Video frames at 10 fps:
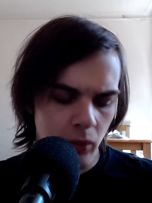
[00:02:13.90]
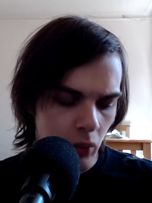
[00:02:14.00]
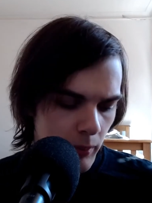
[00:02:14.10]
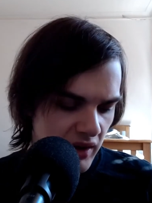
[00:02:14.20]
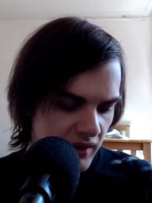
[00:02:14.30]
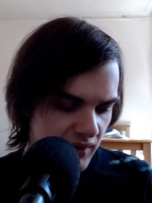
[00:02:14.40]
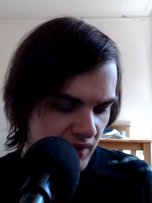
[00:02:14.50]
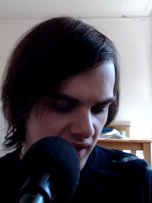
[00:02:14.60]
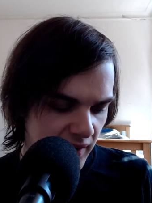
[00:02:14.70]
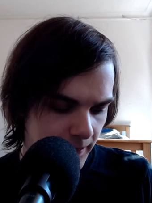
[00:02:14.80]

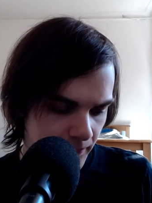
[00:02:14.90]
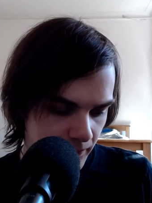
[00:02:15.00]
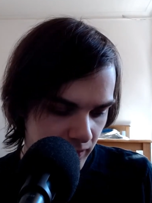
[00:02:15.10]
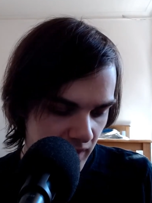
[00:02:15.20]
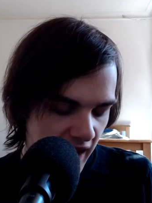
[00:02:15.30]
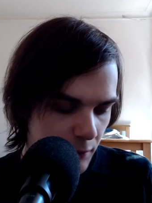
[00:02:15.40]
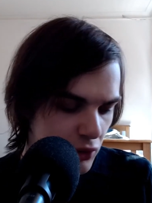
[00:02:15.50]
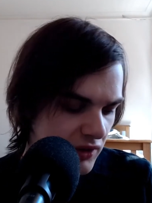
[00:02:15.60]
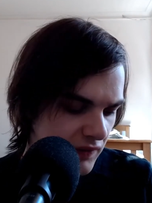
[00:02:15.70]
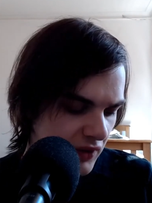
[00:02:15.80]
basically
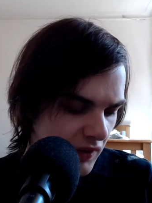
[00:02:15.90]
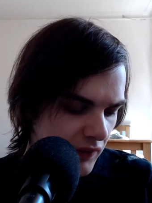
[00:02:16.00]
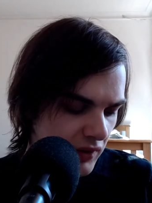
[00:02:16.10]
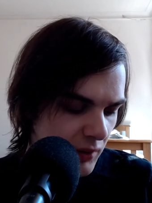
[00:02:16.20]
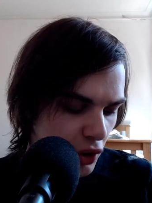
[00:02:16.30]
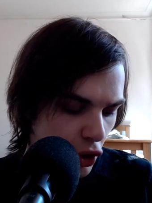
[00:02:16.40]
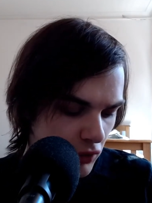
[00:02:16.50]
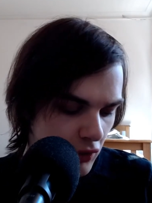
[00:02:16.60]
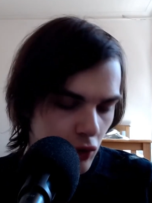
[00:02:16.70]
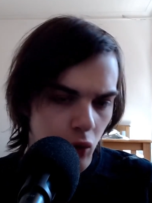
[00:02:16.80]
happened is I think someone
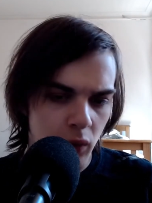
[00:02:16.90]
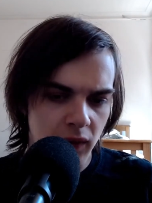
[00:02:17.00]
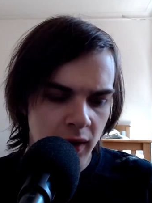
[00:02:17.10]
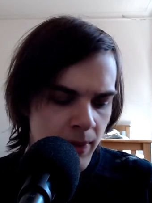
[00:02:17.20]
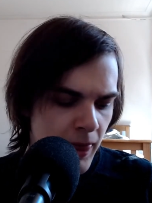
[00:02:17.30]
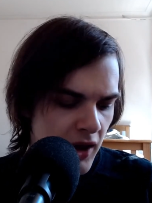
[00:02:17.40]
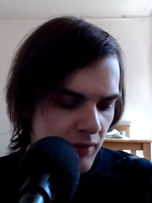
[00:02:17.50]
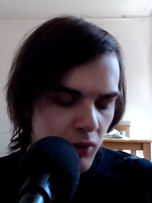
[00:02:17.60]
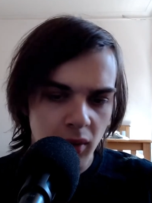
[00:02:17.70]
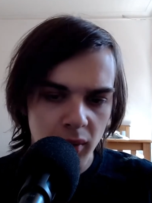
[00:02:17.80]
goes along with it.
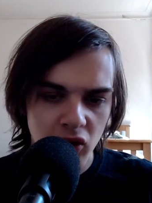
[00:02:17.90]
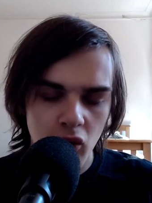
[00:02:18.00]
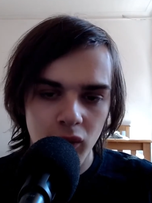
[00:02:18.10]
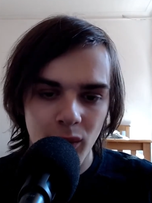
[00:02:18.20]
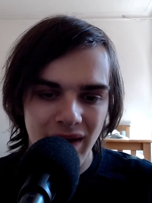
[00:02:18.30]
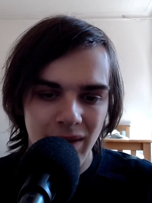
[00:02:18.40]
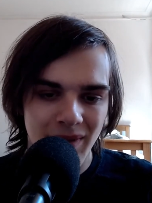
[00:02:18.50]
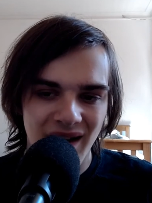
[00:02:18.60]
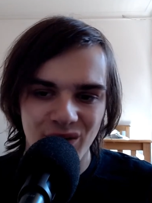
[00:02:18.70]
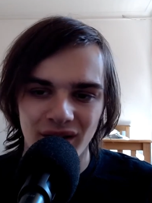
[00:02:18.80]
Probably not a real
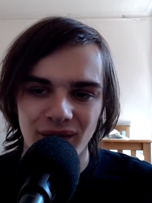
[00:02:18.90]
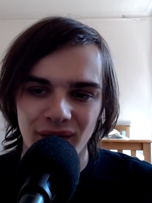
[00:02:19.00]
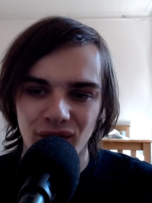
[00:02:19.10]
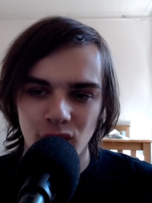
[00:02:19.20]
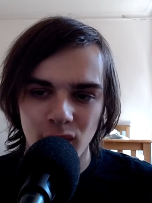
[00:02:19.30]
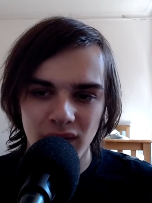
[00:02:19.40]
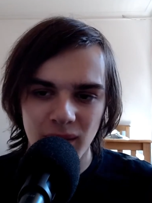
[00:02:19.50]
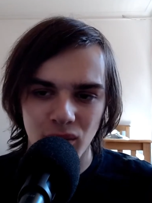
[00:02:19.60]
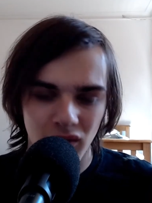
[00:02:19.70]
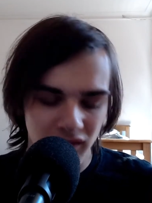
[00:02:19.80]
hitman or anything to do with
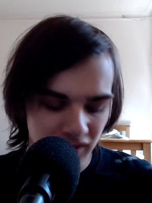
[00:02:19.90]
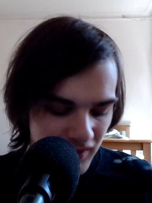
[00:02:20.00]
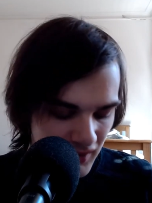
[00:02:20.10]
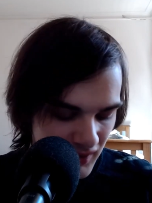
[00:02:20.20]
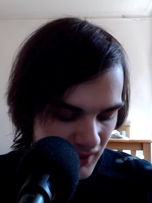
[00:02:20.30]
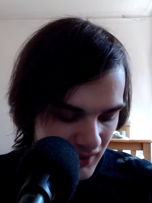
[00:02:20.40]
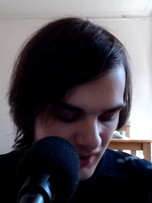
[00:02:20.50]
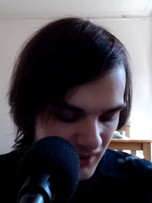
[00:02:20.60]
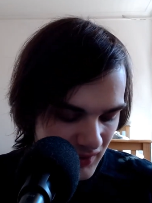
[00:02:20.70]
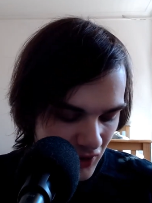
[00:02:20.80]
that because
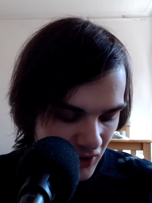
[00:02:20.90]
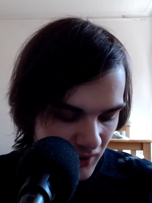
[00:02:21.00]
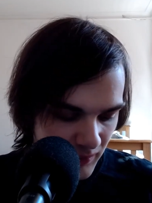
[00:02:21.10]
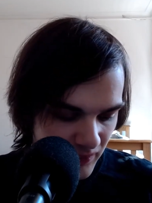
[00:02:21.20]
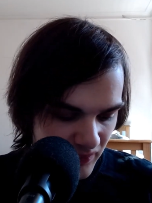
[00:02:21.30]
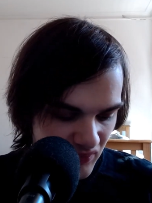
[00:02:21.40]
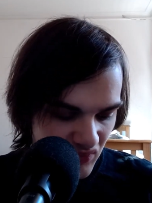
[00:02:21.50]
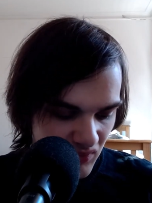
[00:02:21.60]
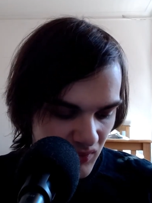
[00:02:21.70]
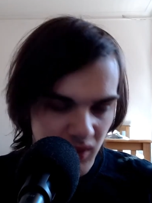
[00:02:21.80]

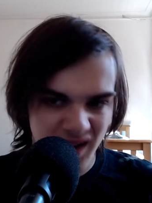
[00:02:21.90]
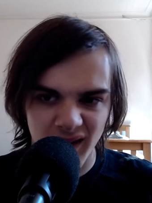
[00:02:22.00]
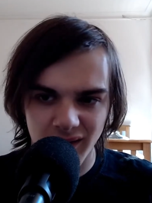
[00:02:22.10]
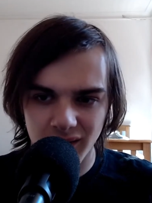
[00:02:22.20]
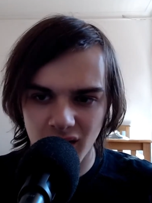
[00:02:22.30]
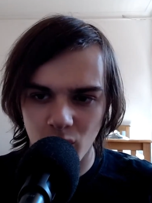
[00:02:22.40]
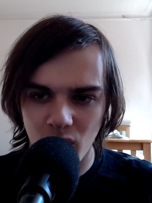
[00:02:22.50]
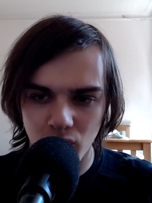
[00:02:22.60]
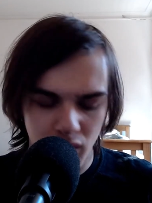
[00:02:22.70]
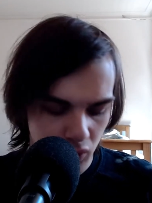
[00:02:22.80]
like it's kind of
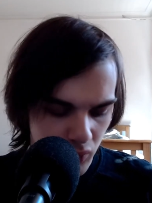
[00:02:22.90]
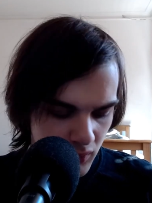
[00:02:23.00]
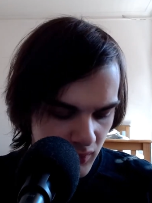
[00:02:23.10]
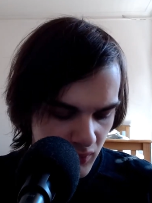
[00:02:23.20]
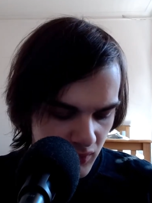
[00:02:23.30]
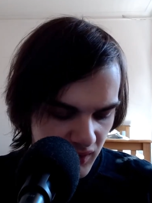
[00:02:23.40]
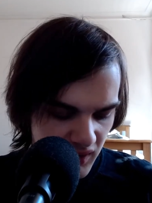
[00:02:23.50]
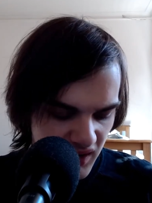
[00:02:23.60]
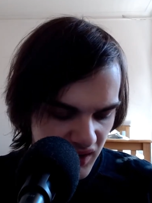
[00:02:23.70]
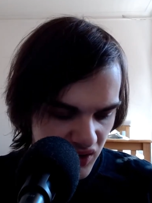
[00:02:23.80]
well known
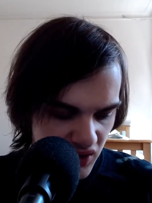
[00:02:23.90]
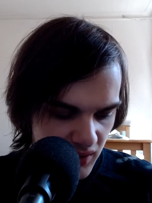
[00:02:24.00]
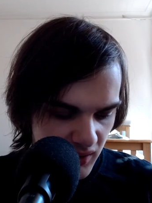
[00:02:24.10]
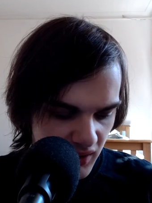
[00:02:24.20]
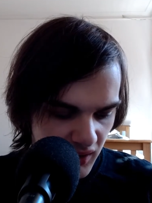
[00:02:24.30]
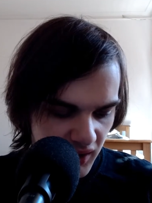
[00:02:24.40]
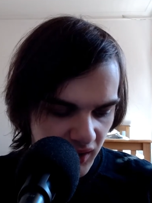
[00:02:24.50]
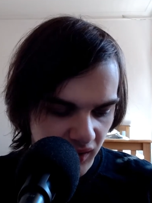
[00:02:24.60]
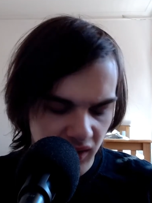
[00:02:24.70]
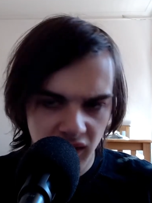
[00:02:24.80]
ish, and
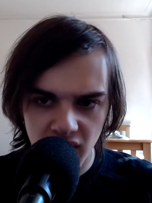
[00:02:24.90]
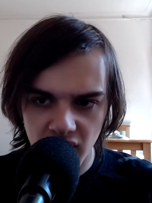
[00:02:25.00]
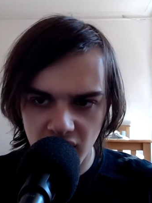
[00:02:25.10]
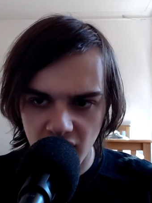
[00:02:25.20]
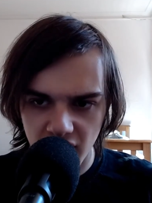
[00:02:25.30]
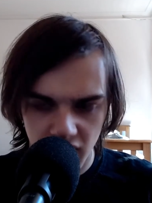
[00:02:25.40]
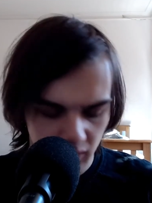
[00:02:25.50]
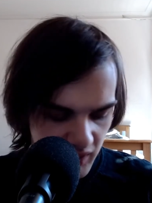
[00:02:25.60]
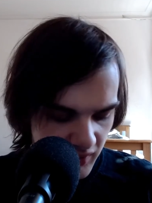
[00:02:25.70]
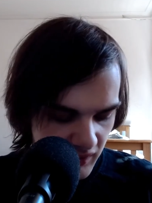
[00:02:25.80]
like I don't know,
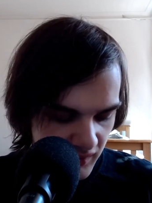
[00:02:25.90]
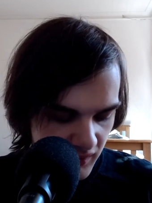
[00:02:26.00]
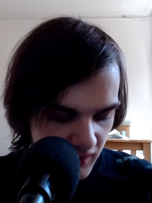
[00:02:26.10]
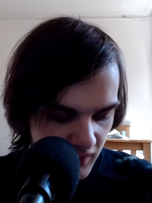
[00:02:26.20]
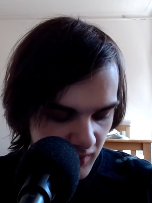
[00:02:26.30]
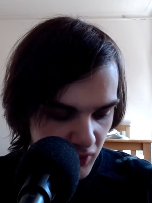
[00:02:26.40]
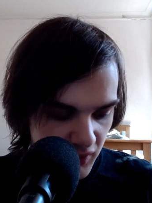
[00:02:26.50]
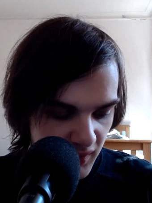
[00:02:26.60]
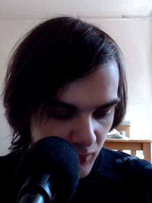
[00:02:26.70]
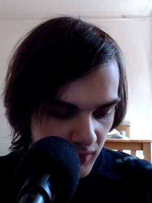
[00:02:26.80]
but let's put
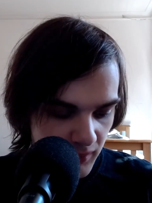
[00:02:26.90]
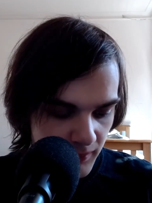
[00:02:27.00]
this number in